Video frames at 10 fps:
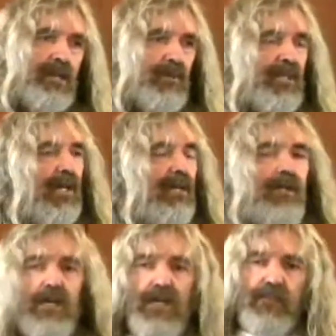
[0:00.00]
But
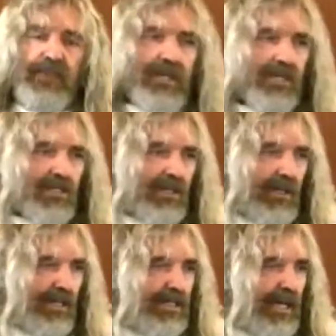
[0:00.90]
then it begins to
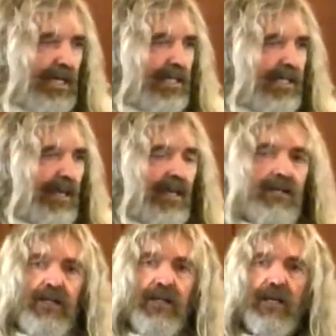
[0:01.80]
kind of tighten
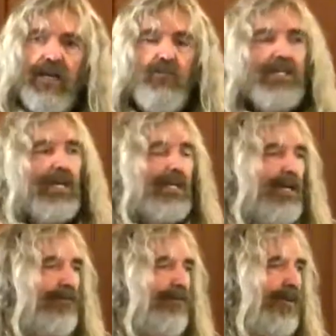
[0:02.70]
again, and we get a
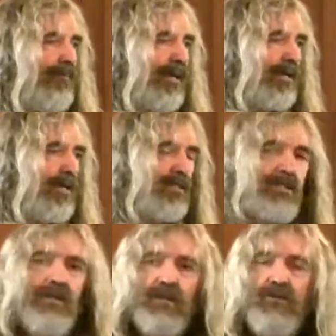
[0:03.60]
kind of
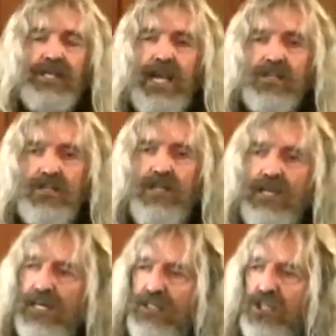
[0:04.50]
fundamentalist reaction.
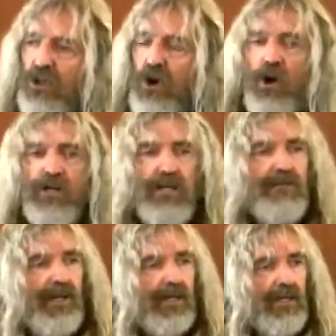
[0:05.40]
And this accordion
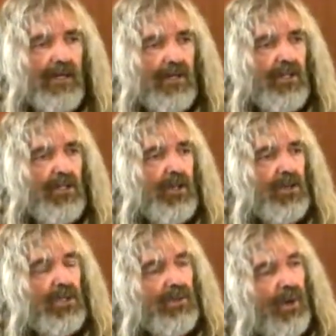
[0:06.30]
effect
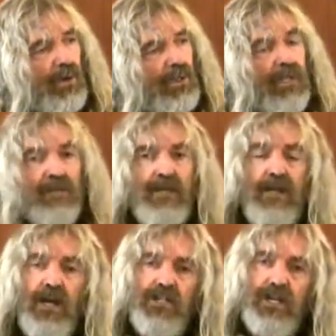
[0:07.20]
continues throughout
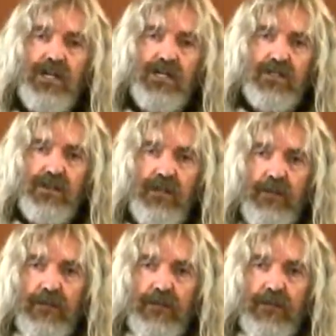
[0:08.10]
theological history.